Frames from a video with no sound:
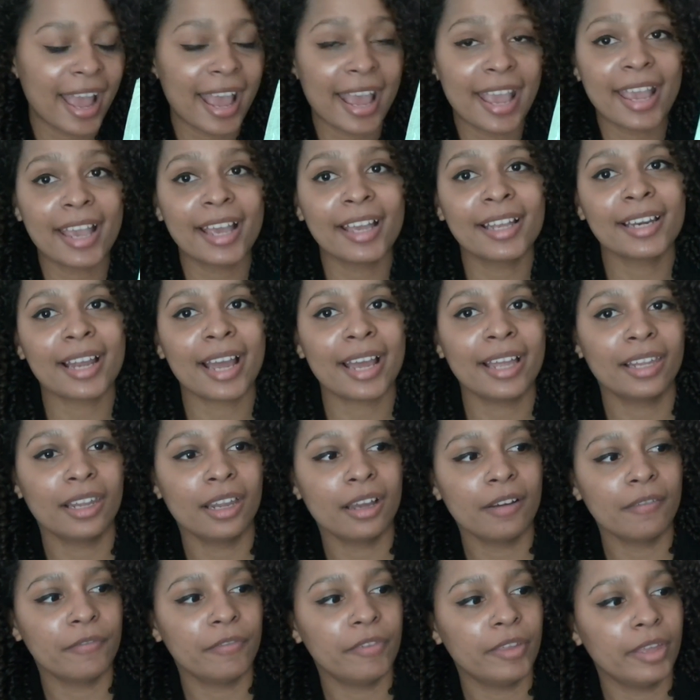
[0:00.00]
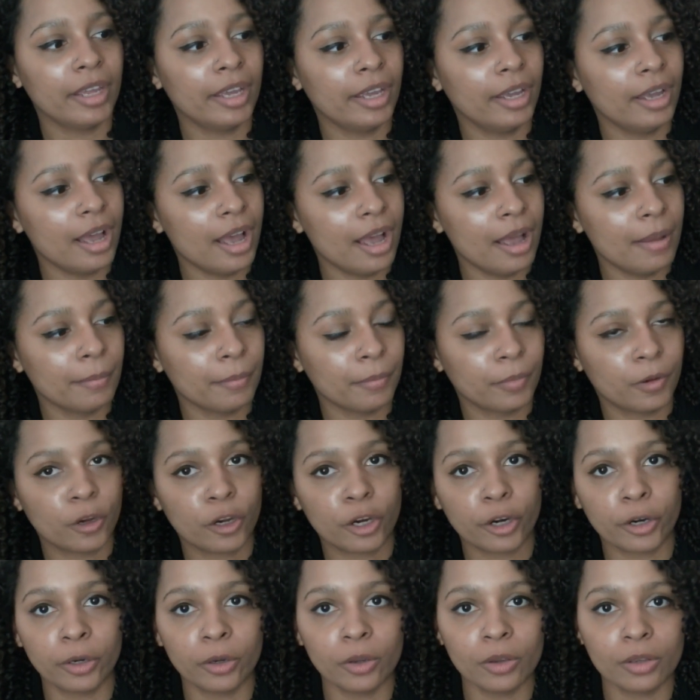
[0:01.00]
And I love the
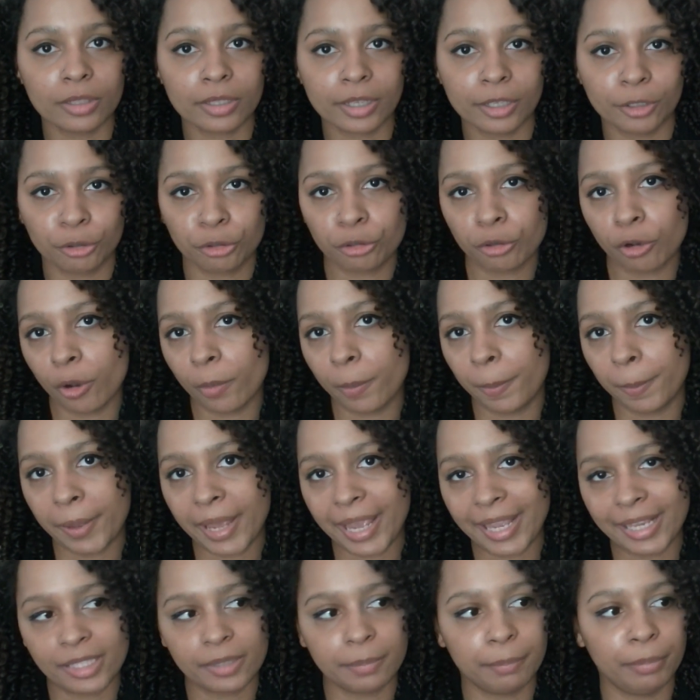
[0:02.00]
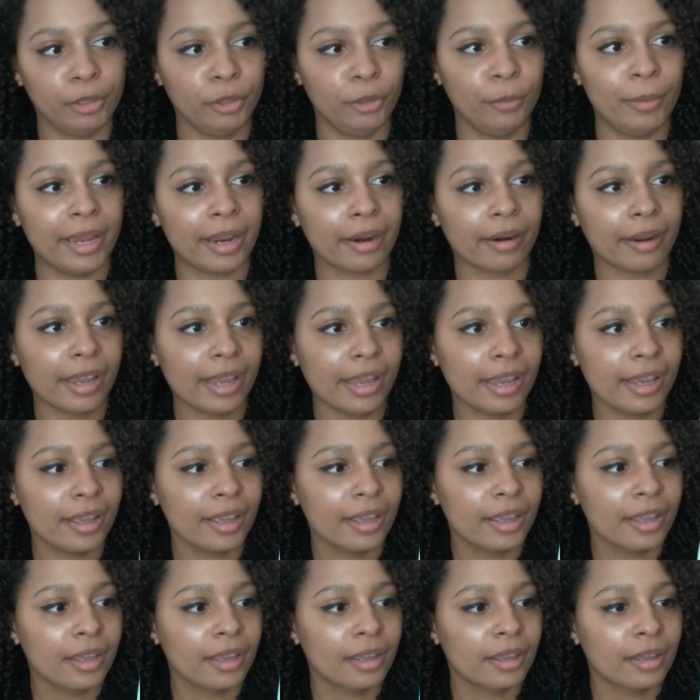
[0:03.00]
Curls Control Paste
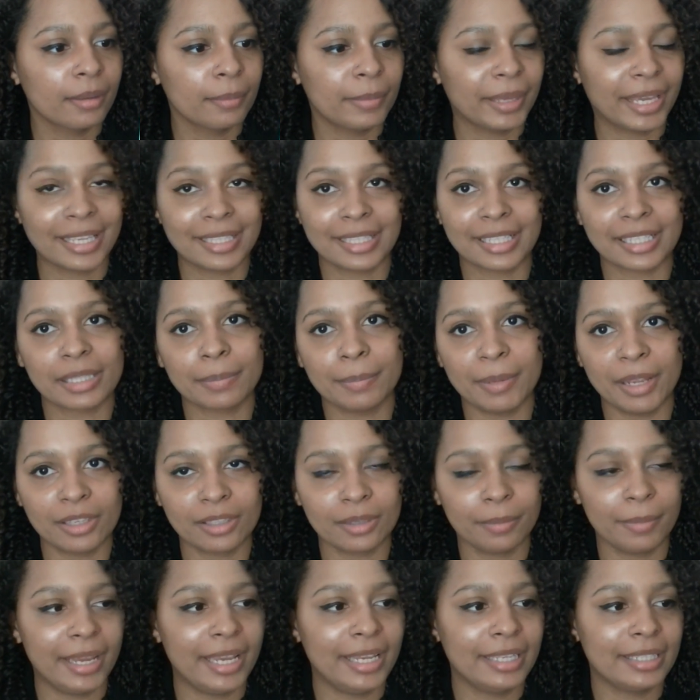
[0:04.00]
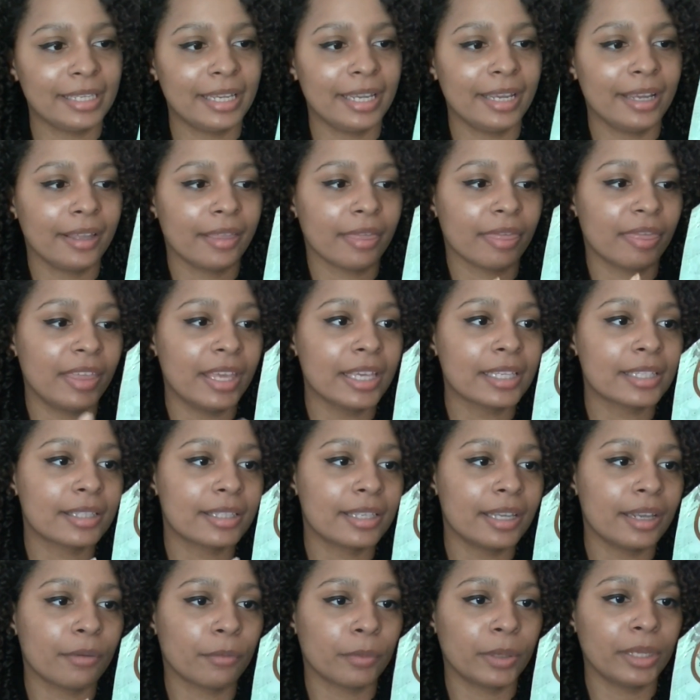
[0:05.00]
Blueberry because it smells amazing.
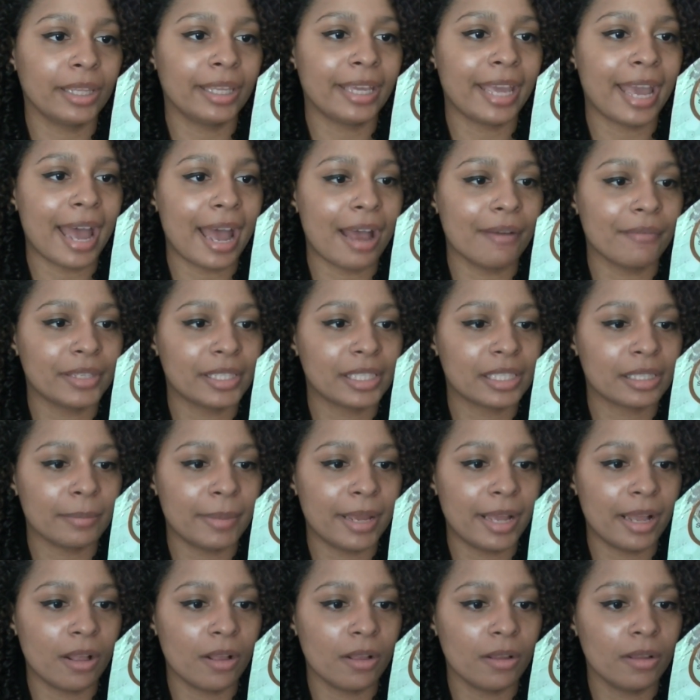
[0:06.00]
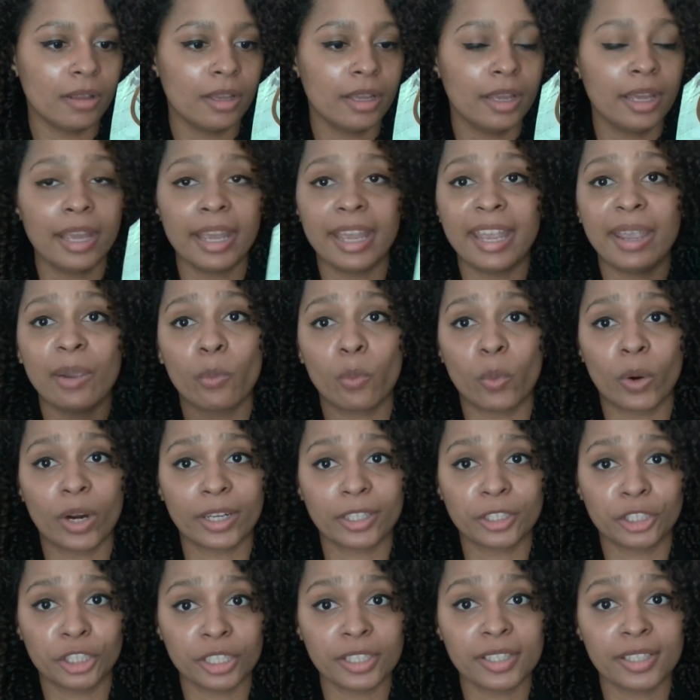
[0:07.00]
This didn't really have a smell. It
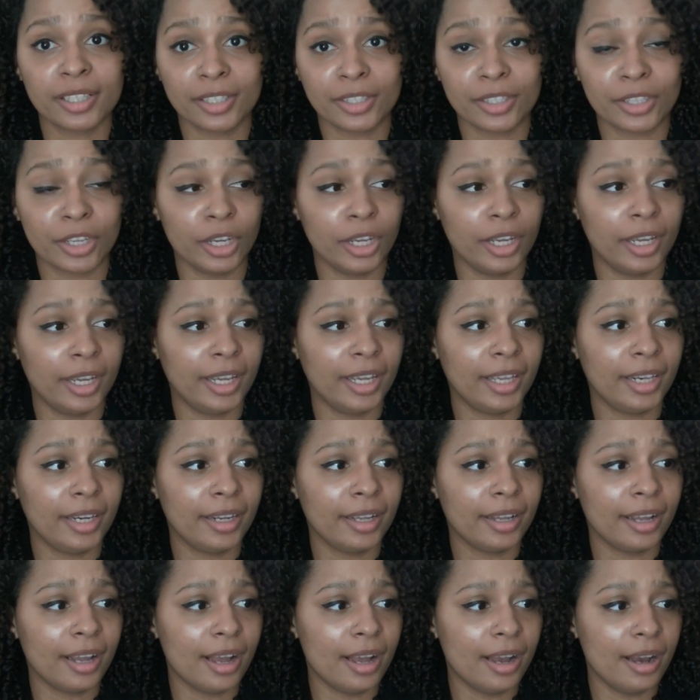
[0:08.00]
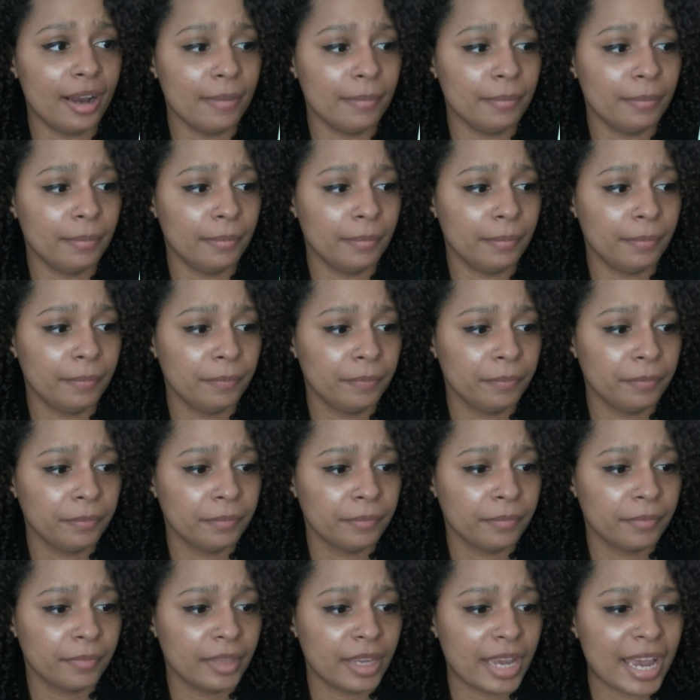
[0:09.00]
worked just as good.
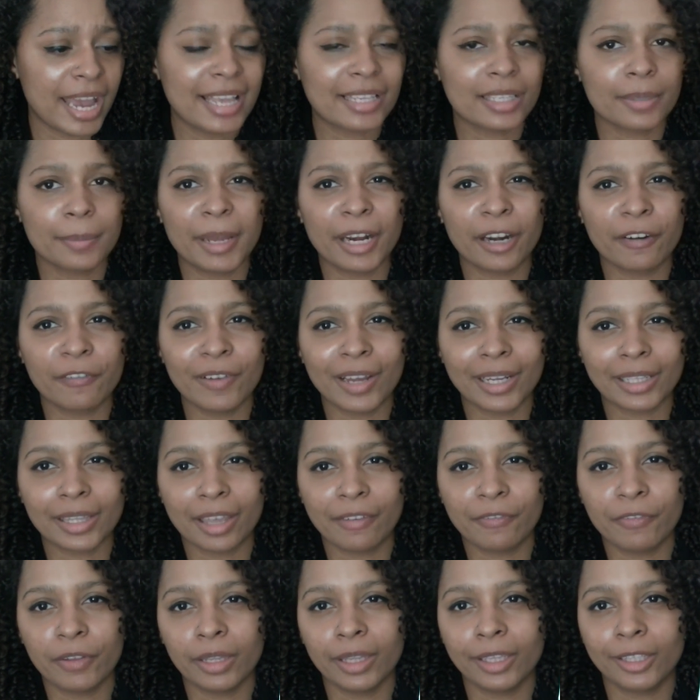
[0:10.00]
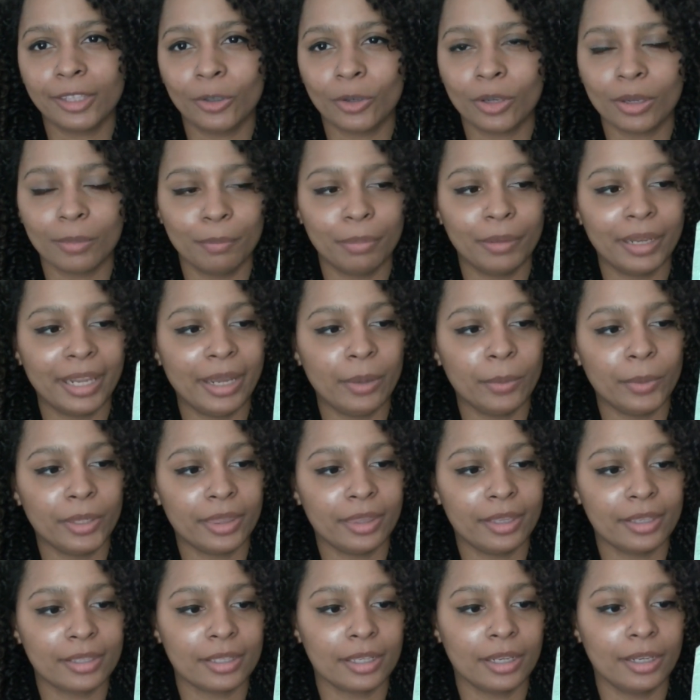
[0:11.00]
As a matter of fact, I feel like you can play
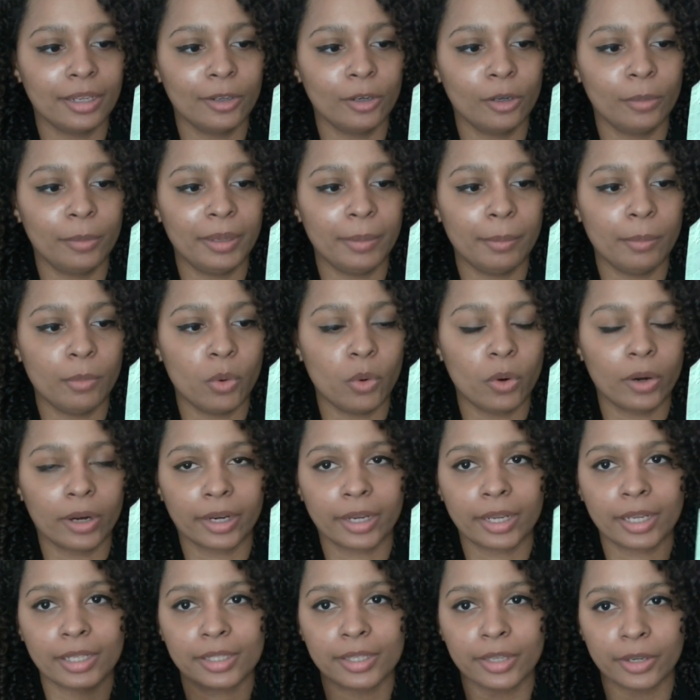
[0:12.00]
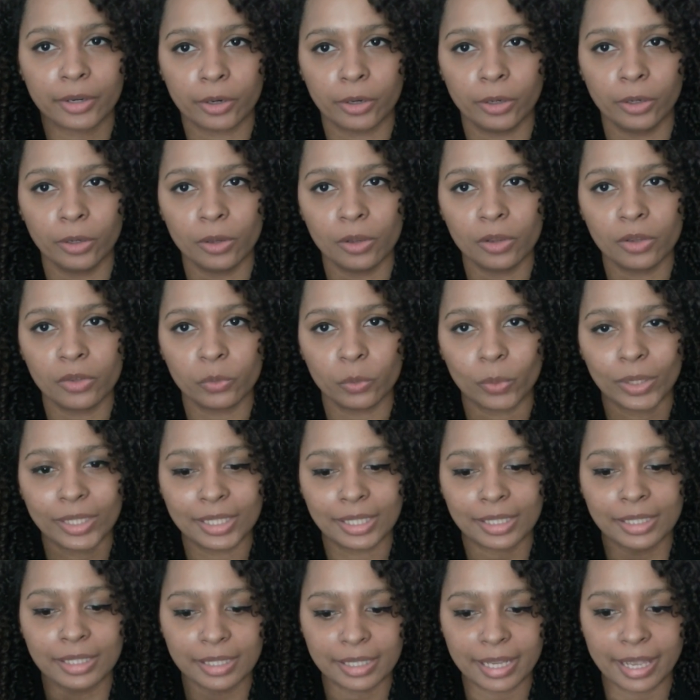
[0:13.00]
with this a little bit more, because the curls,
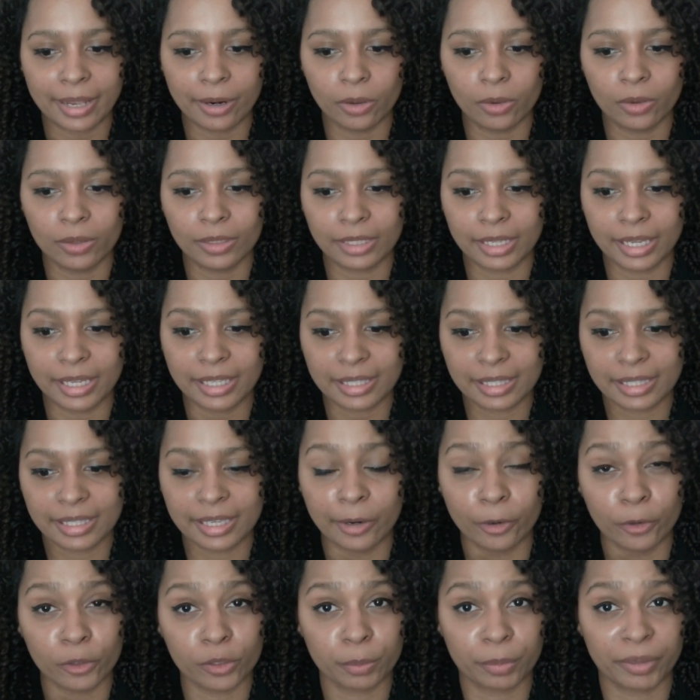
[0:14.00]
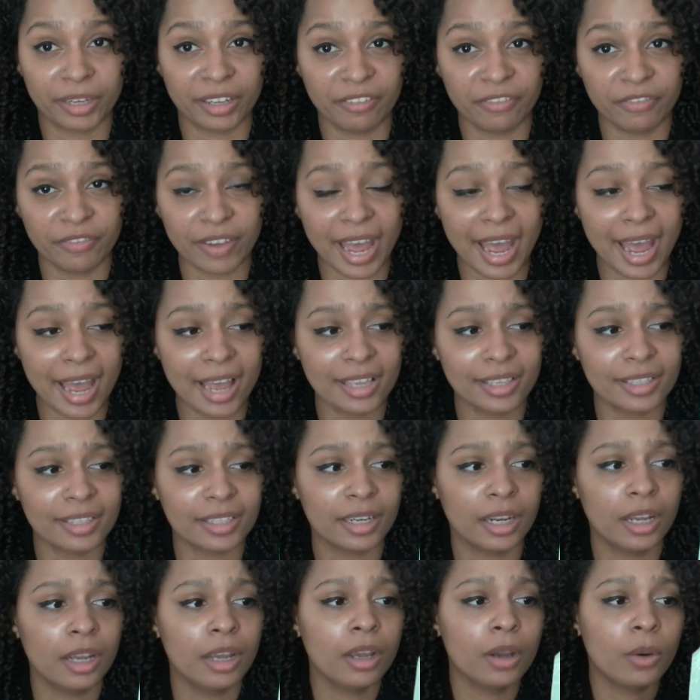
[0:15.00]
once it settles pretty
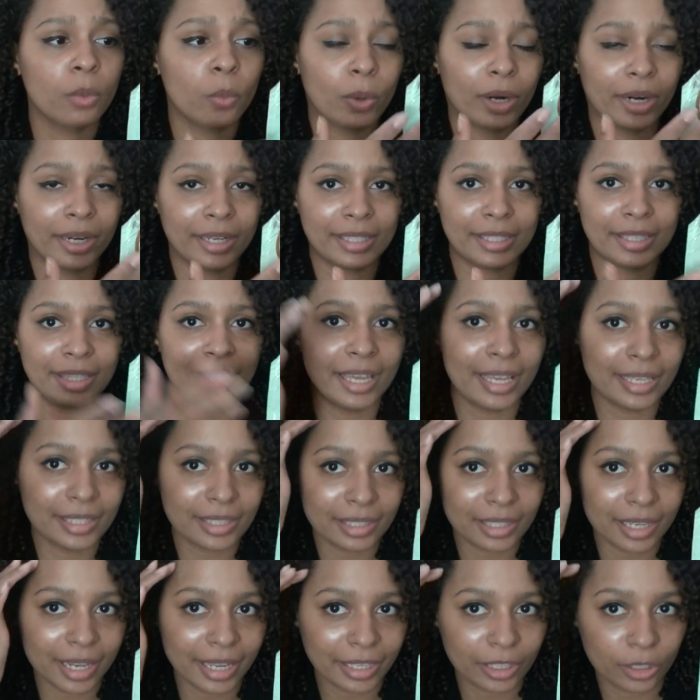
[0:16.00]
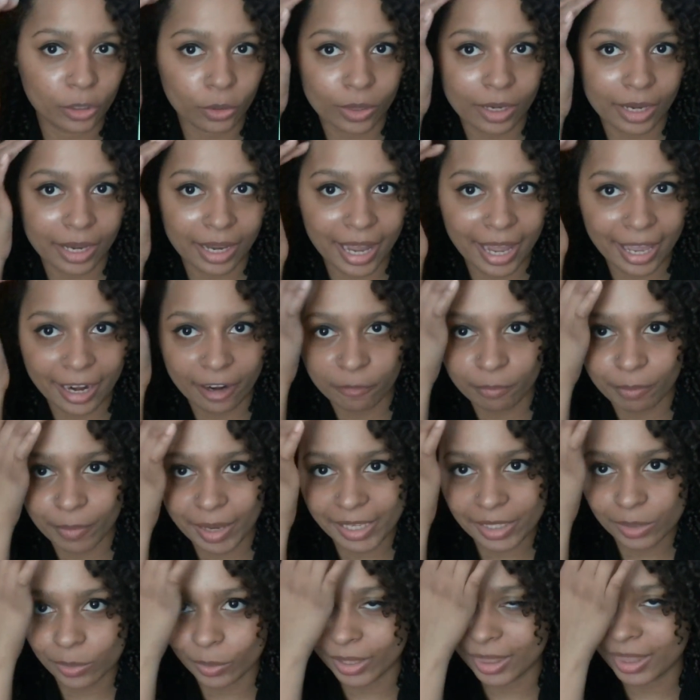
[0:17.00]
fast. Whereas this, like, you can kind of
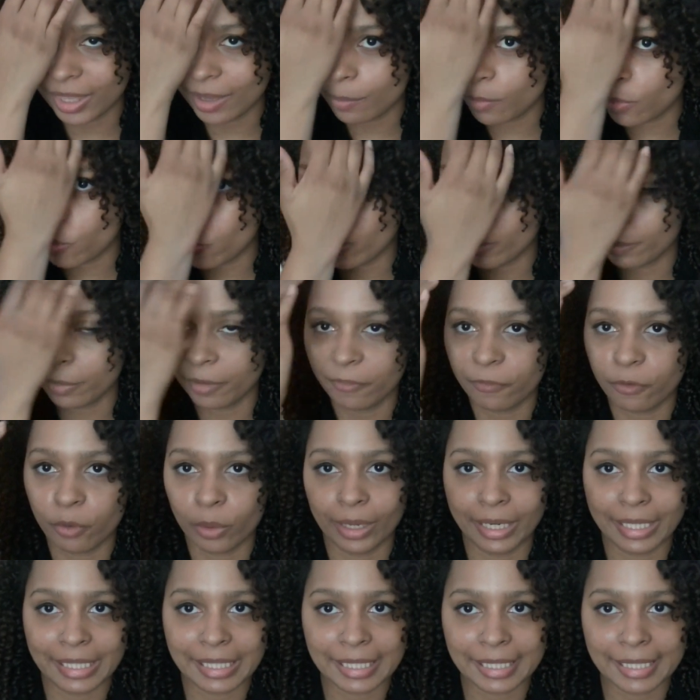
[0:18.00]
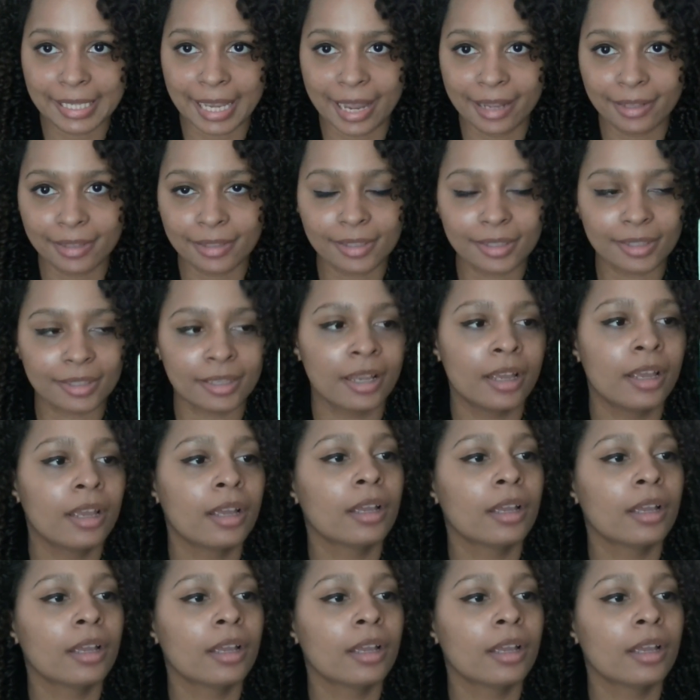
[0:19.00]
mess with it more before it sets.